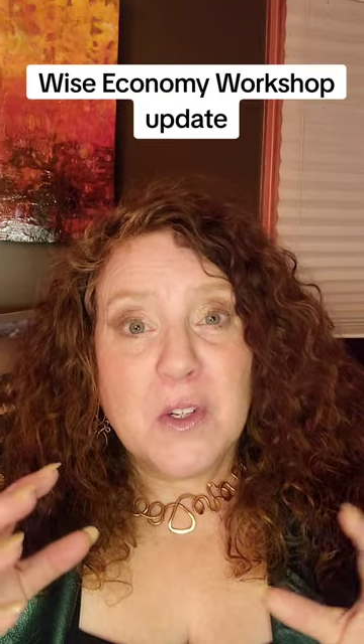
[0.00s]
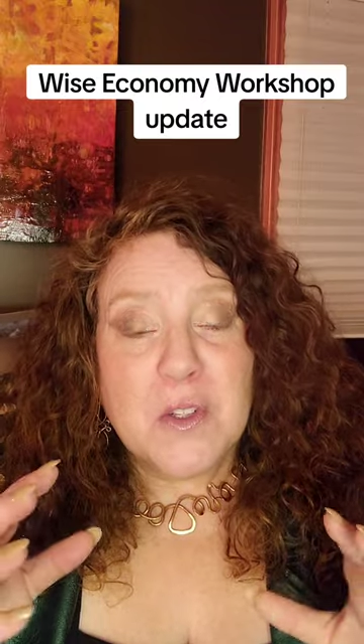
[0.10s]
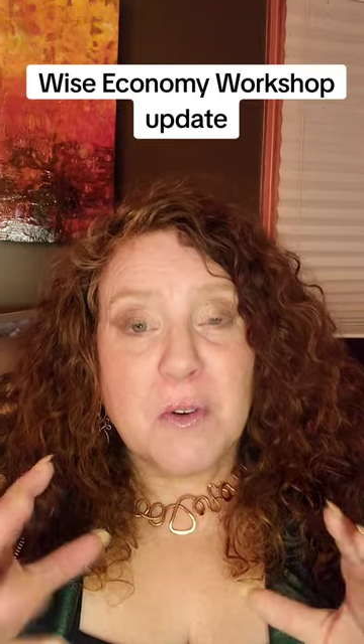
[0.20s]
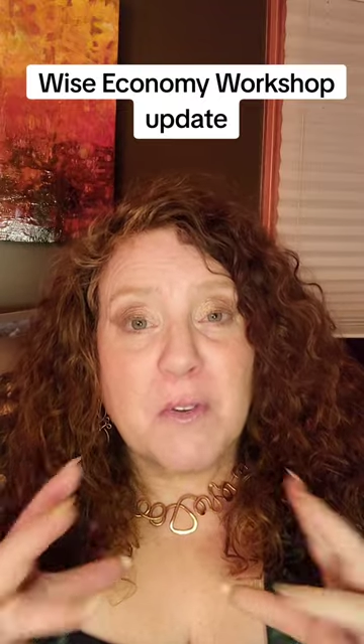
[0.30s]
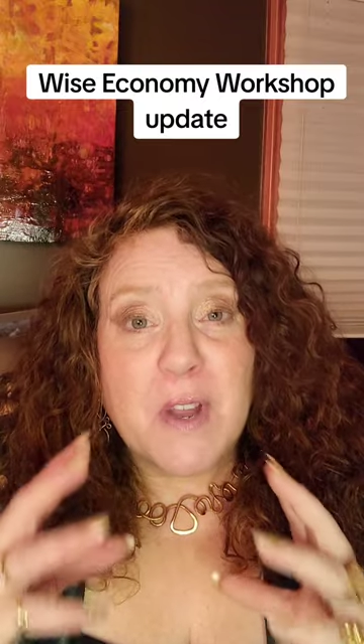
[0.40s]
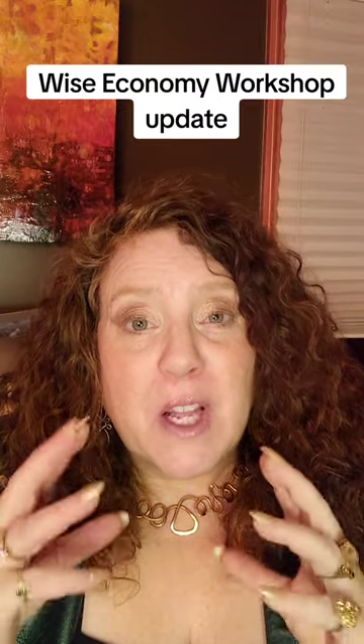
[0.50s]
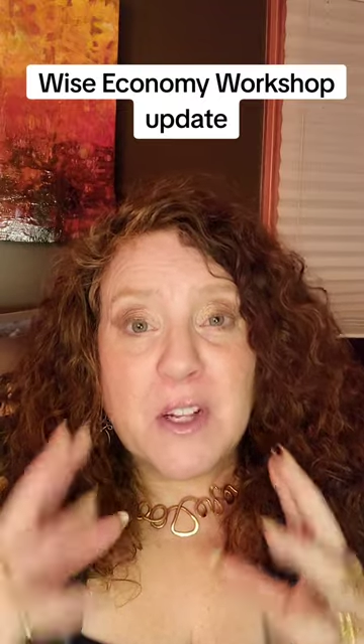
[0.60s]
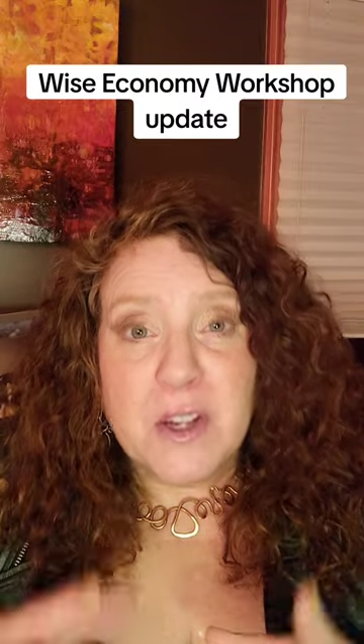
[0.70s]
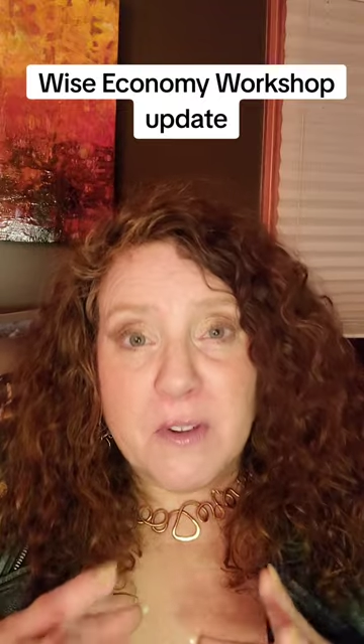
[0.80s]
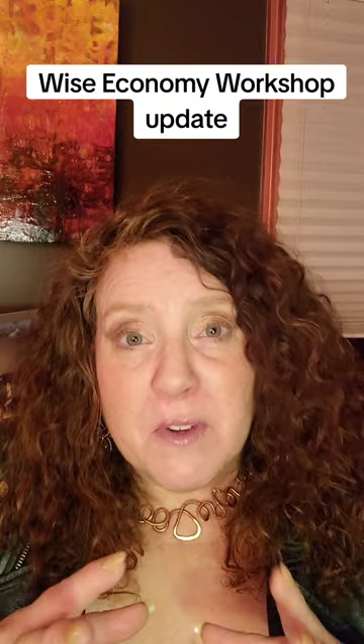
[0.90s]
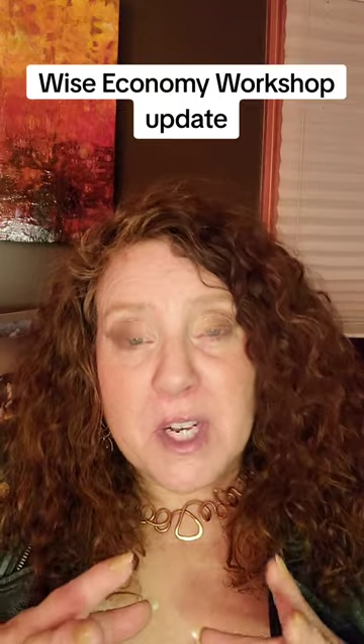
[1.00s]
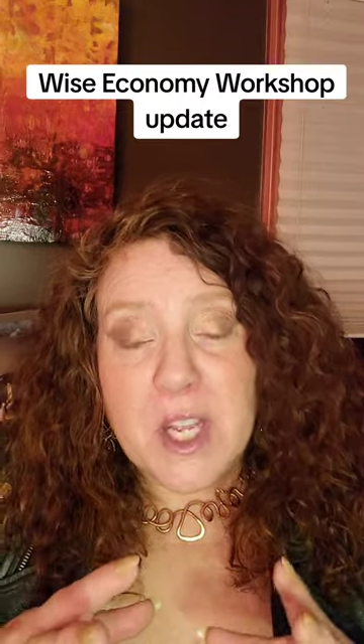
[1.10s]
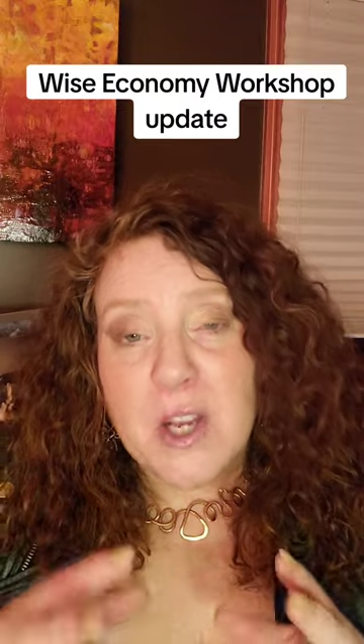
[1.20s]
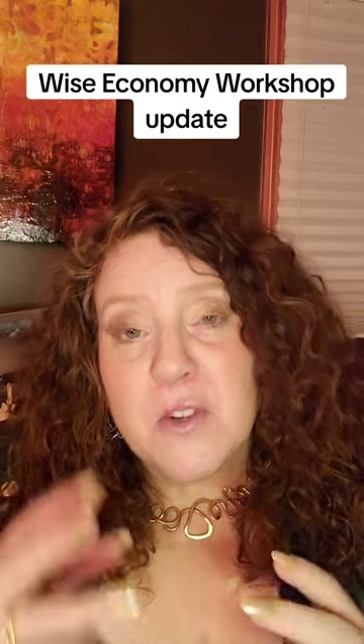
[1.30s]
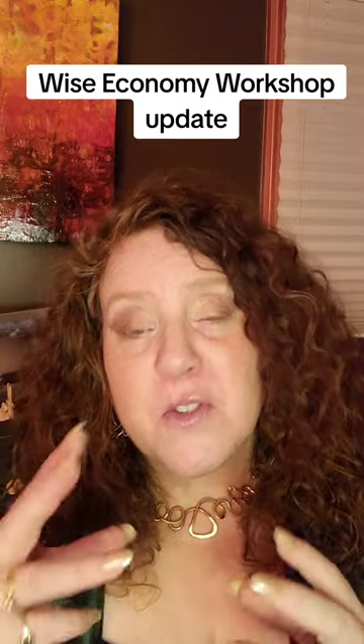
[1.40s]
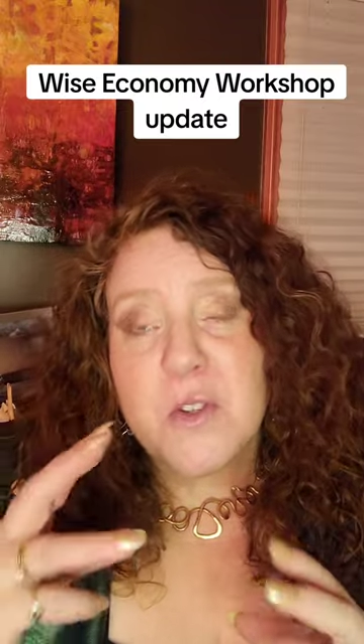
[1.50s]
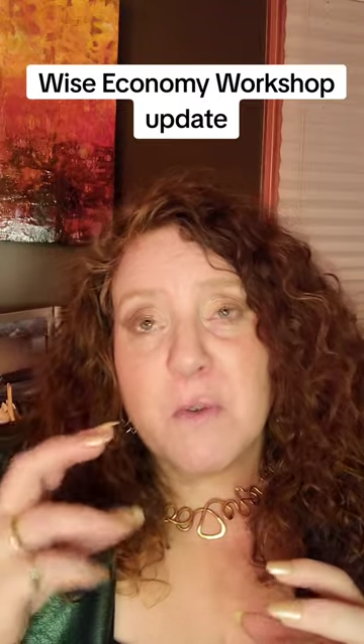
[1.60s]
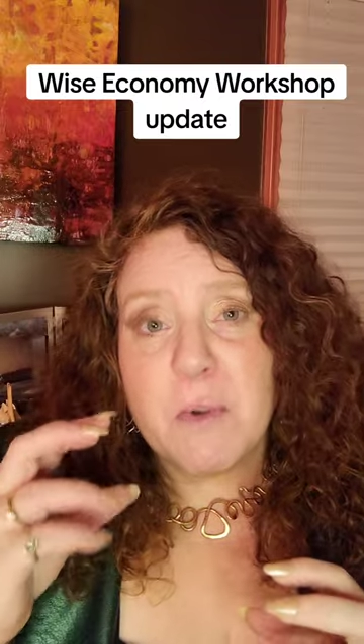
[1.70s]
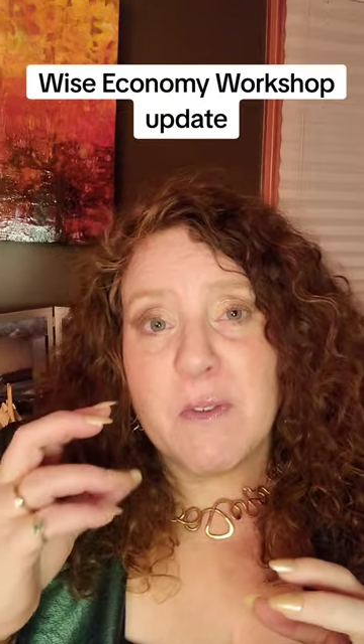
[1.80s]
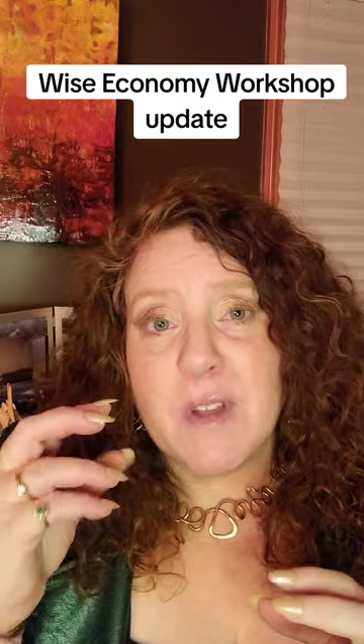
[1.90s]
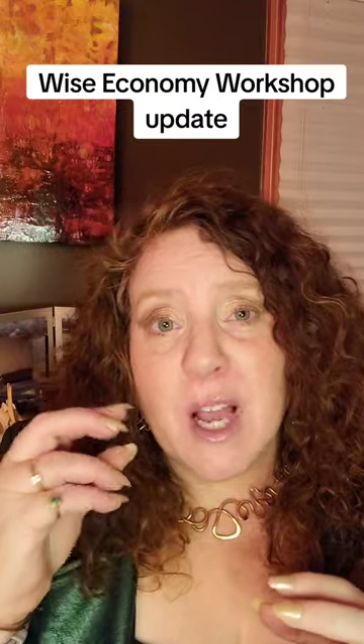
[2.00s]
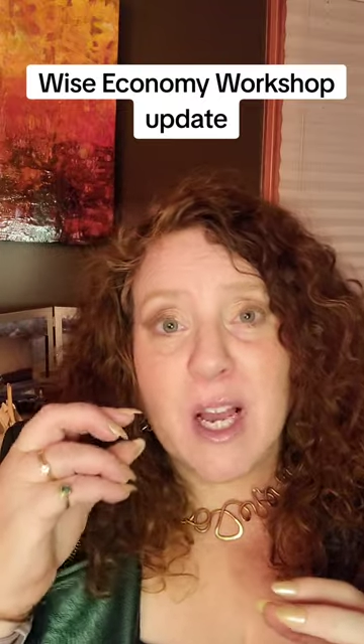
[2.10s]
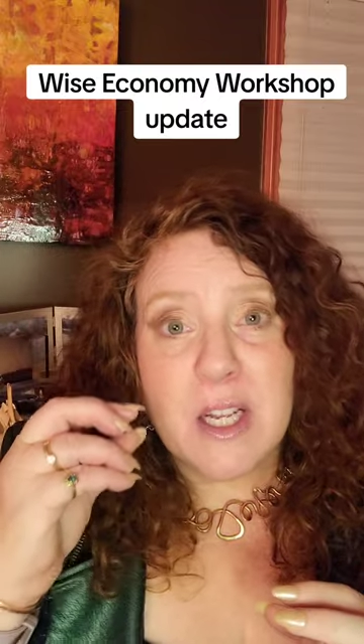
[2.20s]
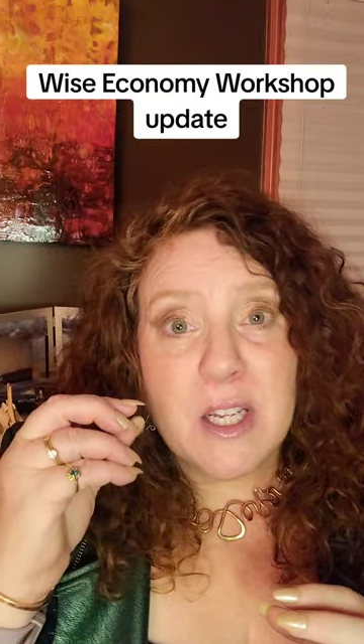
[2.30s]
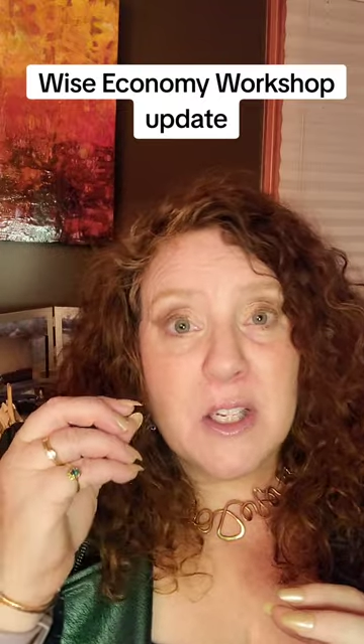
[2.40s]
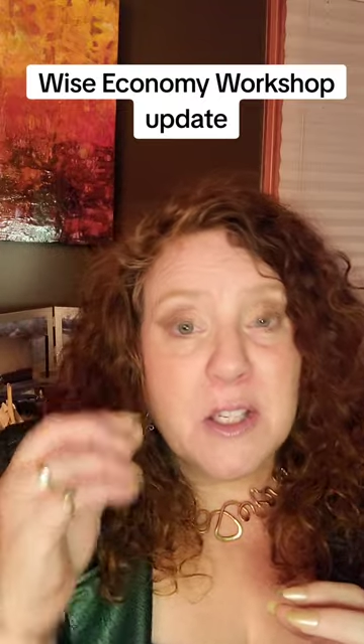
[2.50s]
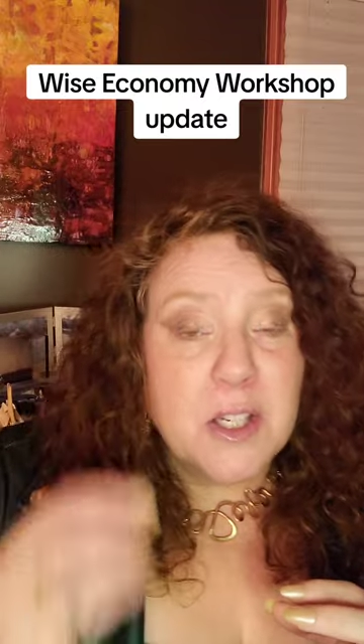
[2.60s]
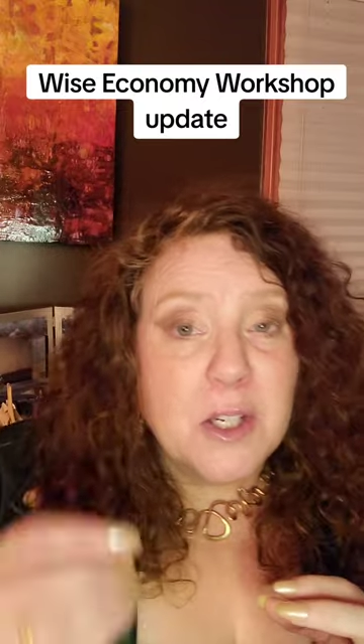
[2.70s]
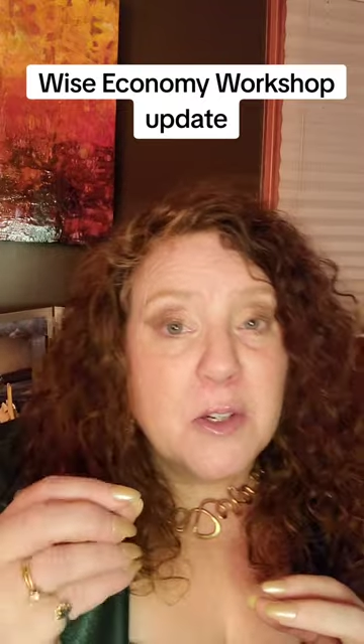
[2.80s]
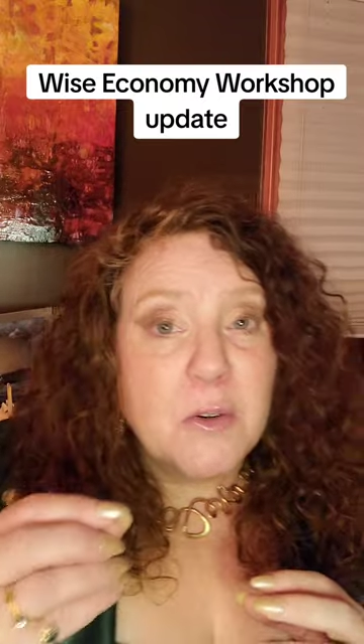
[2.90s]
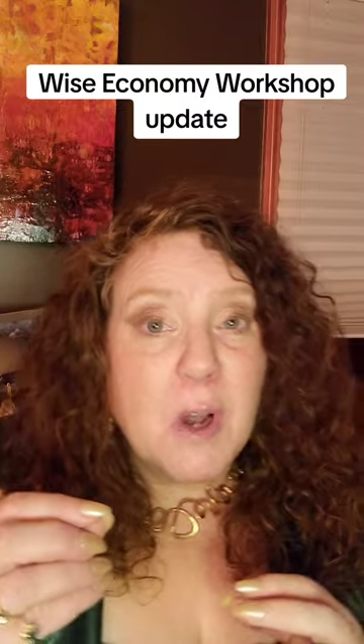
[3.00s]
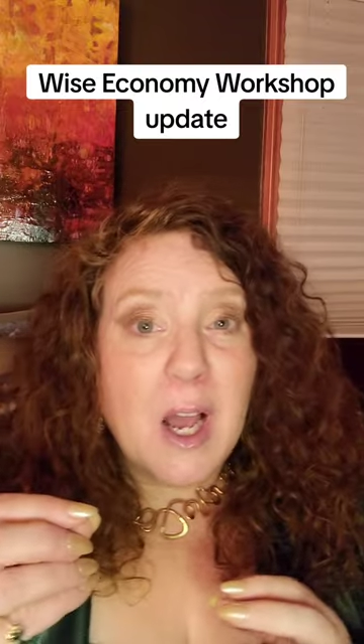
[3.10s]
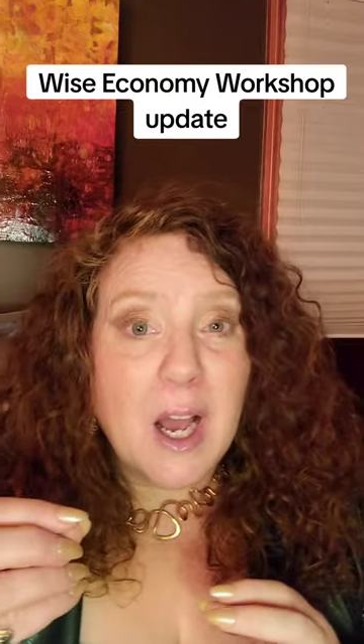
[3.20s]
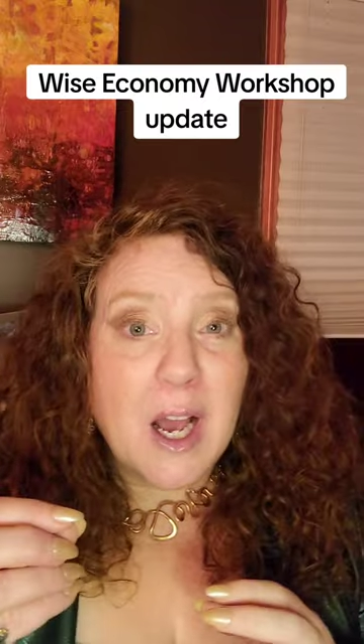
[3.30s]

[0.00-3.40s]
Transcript: So we've got new videos, we've got new